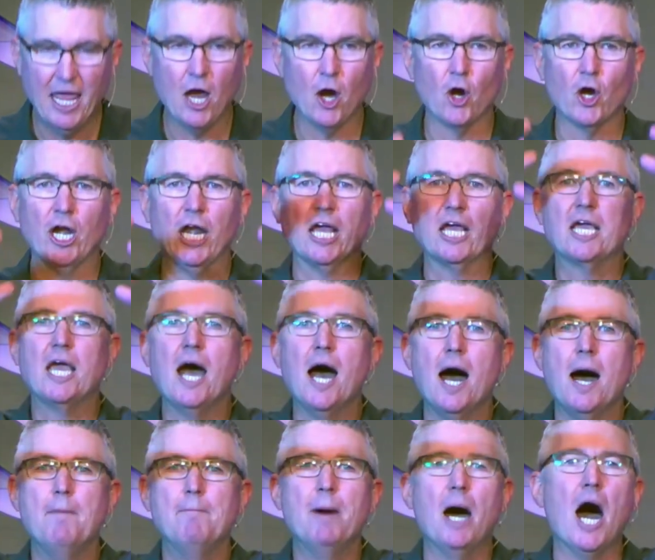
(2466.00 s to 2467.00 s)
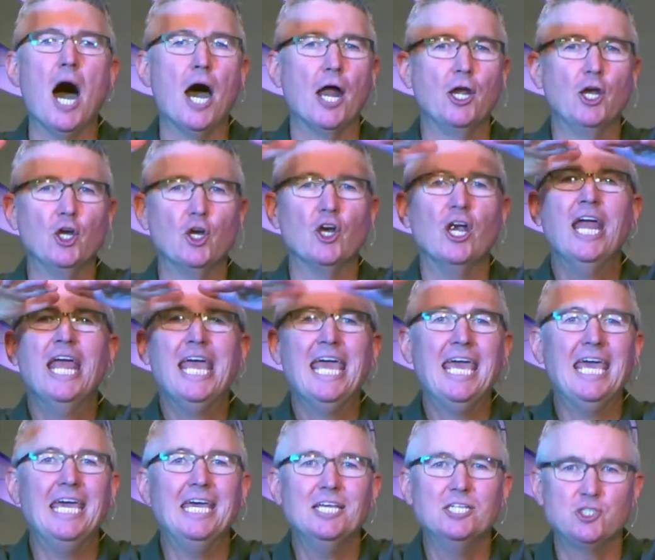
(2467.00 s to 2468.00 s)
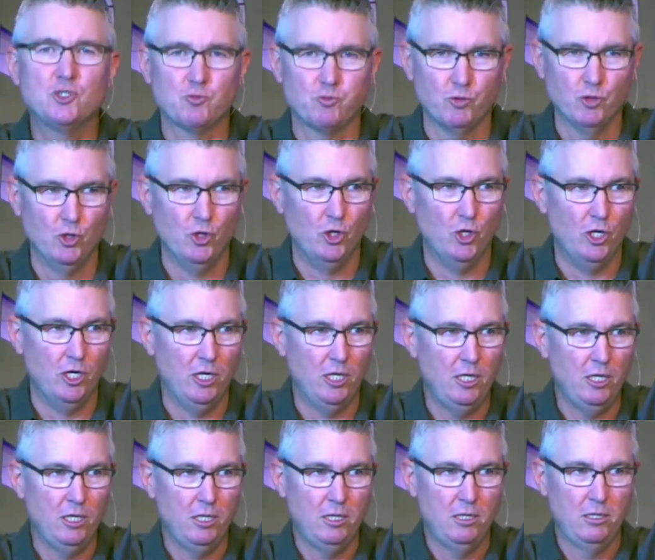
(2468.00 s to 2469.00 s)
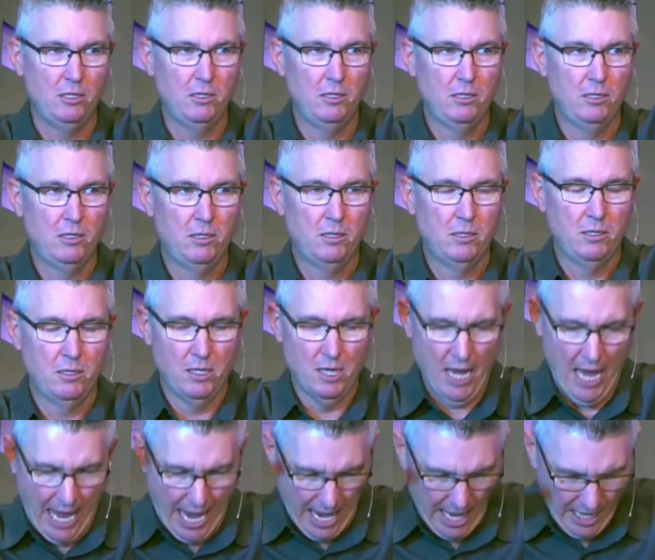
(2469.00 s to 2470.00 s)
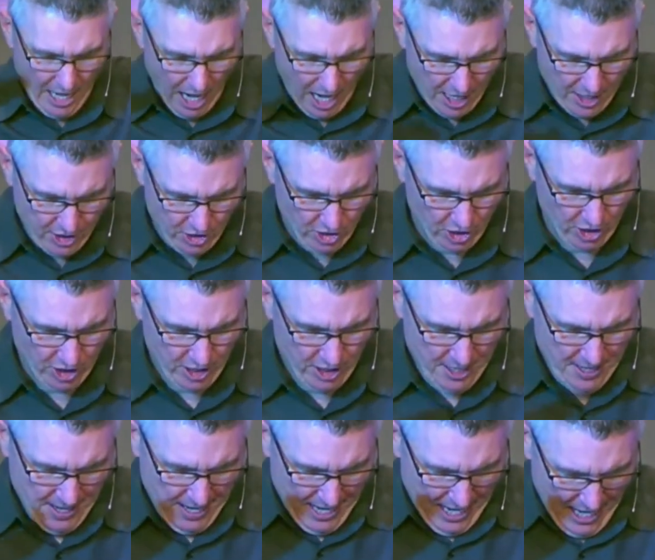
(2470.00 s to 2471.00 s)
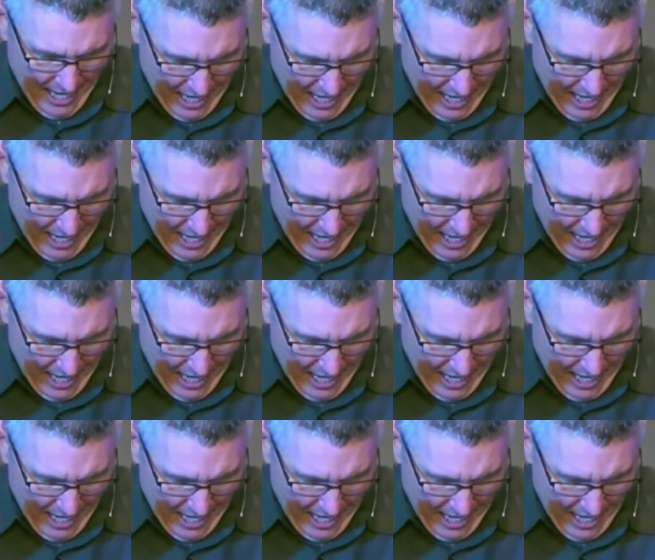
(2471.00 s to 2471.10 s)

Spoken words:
and they are going to come under his rule and under